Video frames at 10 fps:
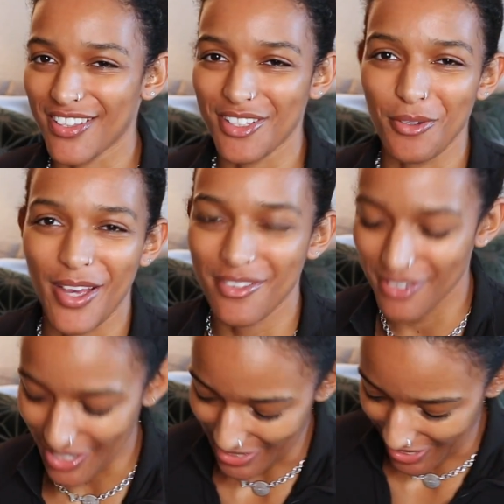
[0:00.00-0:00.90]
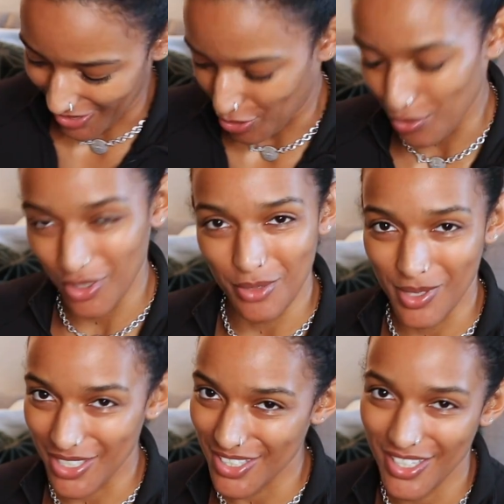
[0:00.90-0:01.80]
that you had for that day and you really
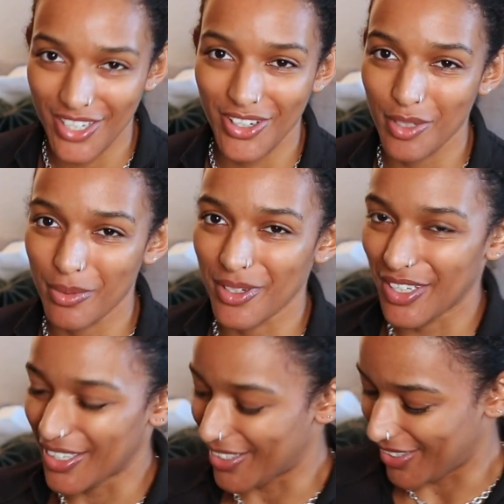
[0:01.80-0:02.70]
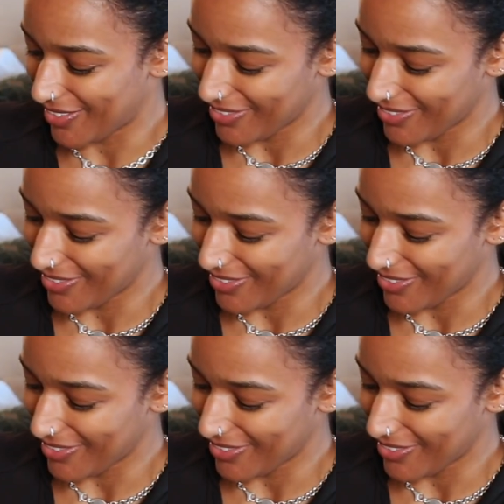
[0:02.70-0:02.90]
wanted to carry a Birkin,